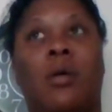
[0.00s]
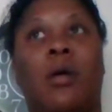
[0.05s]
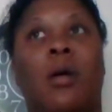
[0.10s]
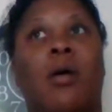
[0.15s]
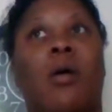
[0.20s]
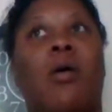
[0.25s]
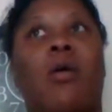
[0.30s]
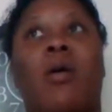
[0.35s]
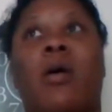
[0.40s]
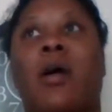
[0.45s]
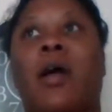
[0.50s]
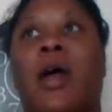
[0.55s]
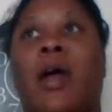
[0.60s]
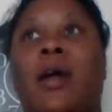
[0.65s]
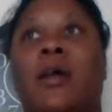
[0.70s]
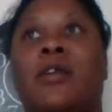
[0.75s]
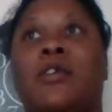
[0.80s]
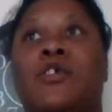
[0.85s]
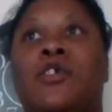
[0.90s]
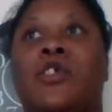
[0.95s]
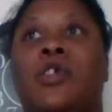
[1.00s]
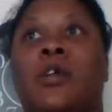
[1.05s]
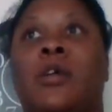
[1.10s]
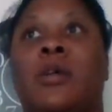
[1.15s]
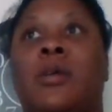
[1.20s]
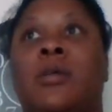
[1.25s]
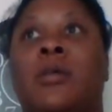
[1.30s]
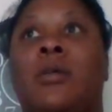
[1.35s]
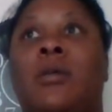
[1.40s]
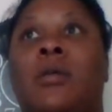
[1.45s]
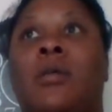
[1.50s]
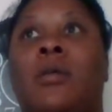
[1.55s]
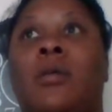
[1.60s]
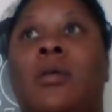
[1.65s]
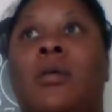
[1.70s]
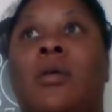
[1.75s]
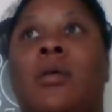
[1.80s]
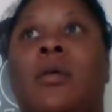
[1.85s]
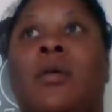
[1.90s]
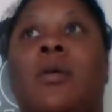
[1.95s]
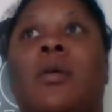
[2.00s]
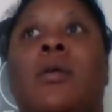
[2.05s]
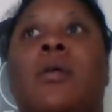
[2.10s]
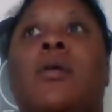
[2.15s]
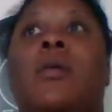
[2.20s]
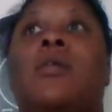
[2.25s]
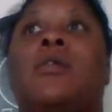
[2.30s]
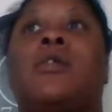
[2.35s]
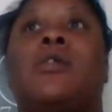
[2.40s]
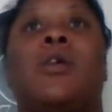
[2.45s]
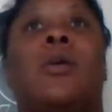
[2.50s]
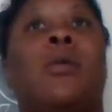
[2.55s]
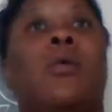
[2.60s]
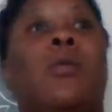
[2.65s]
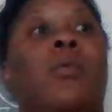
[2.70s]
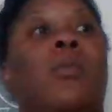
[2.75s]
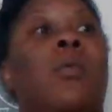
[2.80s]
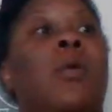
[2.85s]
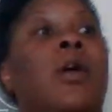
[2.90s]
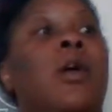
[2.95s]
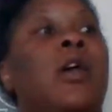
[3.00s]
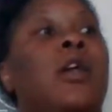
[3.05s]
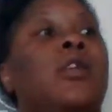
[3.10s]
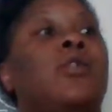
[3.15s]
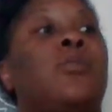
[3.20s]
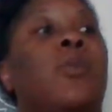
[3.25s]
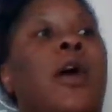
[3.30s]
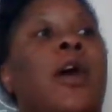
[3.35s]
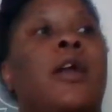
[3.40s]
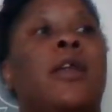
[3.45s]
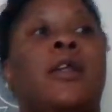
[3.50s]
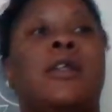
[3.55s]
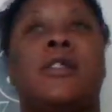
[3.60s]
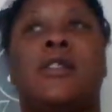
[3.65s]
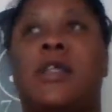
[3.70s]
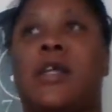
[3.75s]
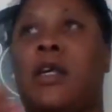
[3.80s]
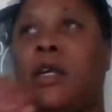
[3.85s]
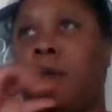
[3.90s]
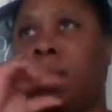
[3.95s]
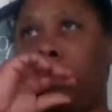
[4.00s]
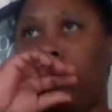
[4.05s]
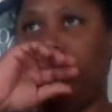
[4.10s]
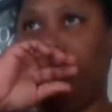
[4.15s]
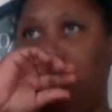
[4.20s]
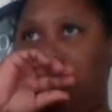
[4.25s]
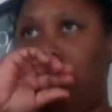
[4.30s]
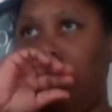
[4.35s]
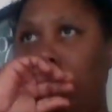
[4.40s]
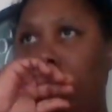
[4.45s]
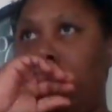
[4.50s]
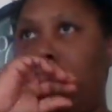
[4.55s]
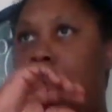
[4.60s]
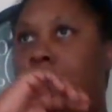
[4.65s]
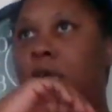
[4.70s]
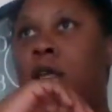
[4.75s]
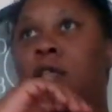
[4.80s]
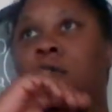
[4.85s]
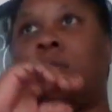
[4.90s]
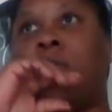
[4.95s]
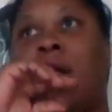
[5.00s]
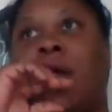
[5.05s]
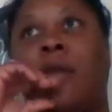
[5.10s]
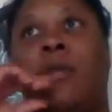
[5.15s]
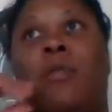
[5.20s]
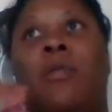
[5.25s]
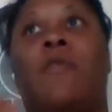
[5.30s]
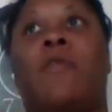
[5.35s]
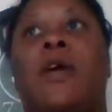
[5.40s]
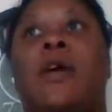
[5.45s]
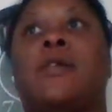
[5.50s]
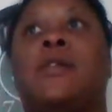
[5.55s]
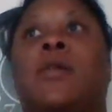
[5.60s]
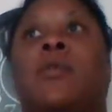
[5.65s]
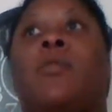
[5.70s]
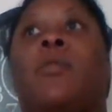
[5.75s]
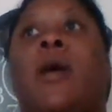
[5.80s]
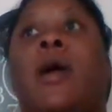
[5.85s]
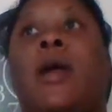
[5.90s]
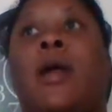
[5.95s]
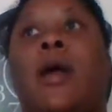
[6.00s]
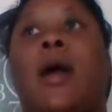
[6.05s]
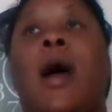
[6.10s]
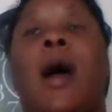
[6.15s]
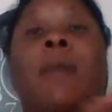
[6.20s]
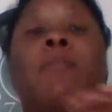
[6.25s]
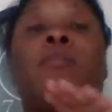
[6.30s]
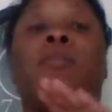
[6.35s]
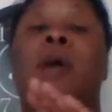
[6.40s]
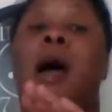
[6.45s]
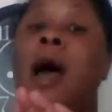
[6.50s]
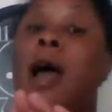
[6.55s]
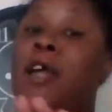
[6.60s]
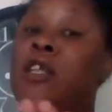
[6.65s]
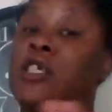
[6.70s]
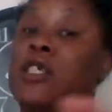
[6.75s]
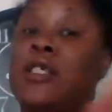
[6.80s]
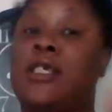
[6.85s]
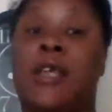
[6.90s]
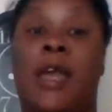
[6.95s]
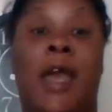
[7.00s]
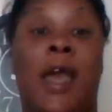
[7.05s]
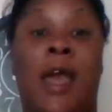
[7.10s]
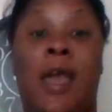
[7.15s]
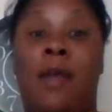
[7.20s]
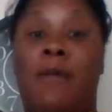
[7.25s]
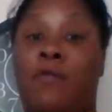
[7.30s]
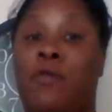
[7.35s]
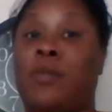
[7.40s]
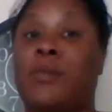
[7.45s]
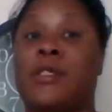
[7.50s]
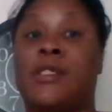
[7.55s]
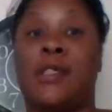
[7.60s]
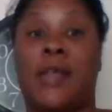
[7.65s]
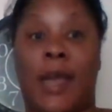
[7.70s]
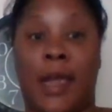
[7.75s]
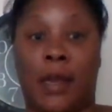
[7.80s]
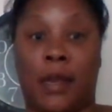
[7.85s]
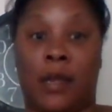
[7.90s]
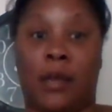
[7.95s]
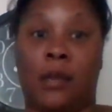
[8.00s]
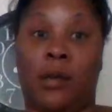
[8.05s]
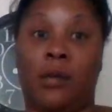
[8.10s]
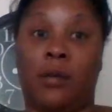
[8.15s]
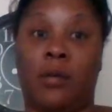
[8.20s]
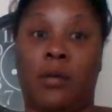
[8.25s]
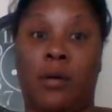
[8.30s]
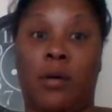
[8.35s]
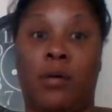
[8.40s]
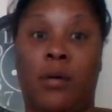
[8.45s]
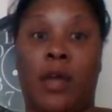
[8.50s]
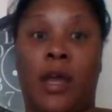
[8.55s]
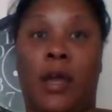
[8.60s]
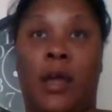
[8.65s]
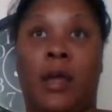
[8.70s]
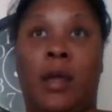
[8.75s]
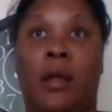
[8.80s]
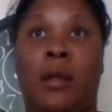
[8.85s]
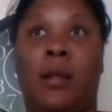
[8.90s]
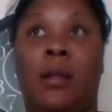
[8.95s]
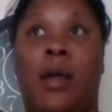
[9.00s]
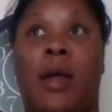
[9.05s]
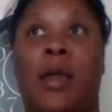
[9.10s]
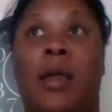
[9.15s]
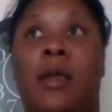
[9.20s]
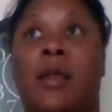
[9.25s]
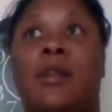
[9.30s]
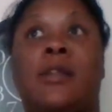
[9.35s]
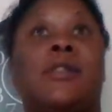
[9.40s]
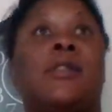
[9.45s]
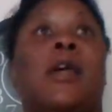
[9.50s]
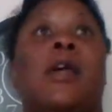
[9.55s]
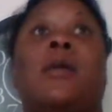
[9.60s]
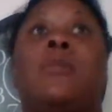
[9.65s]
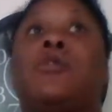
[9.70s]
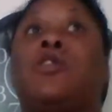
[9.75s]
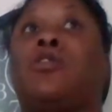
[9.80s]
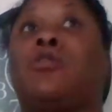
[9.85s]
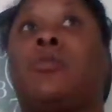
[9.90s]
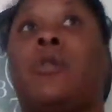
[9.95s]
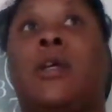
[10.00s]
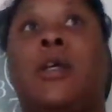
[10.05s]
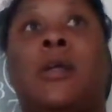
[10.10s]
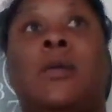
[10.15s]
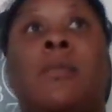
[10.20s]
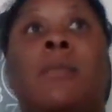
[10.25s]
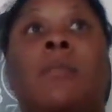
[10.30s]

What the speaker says: All kind of shit. So he's riding this thing, and he's riding it real fast. And I just came from skating, okay, like in the same street.